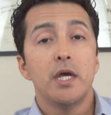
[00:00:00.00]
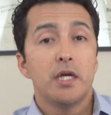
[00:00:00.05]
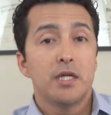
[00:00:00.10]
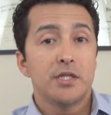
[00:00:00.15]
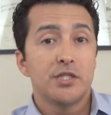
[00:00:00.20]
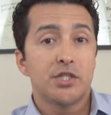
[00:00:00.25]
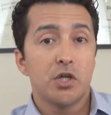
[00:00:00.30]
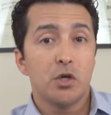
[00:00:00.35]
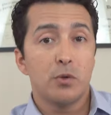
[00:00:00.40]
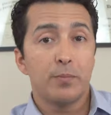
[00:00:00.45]

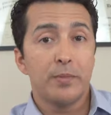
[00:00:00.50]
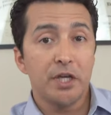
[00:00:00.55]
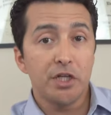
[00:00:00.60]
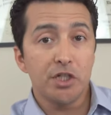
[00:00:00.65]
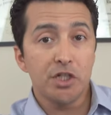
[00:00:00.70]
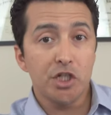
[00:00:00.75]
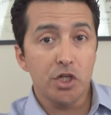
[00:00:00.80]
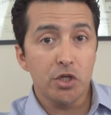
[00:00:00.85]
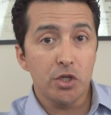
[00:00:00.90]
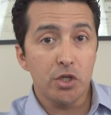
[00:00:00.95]
So make
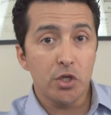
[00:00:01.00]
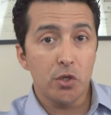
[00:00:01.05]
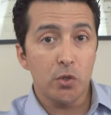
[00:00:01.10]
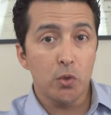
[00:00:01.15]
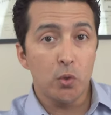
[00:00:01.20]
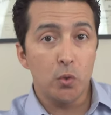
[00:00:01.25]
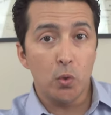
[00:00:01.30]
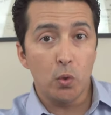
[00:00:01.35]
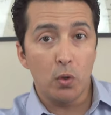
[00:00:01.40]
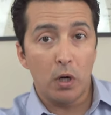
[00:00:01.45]
sure
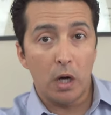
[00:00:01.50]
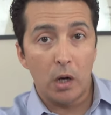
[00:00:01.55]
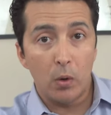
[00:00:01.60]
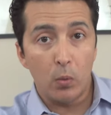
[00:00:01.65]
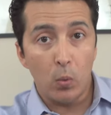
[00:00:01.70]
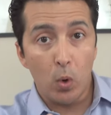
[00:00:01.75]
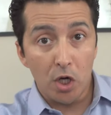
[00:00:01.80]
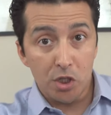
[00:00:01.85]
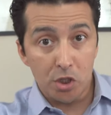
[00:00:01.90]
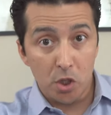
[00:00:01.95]
you
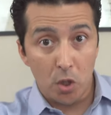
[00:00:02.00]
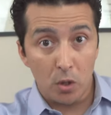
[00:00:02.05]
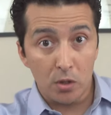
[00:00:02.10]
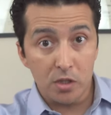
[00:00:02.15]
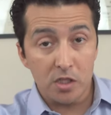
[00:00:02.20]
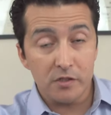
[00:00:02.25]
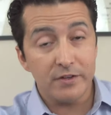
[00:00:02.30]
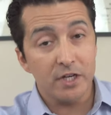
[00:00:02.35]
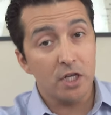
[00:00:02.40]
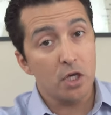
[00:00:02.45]
watch all
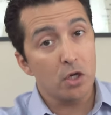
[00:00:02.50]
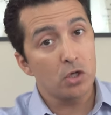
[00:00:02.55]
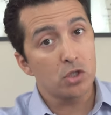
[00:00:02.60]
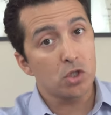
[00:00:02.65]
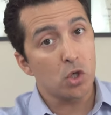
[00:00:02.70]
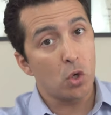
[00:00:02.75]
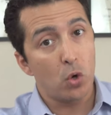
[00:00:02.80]
these videos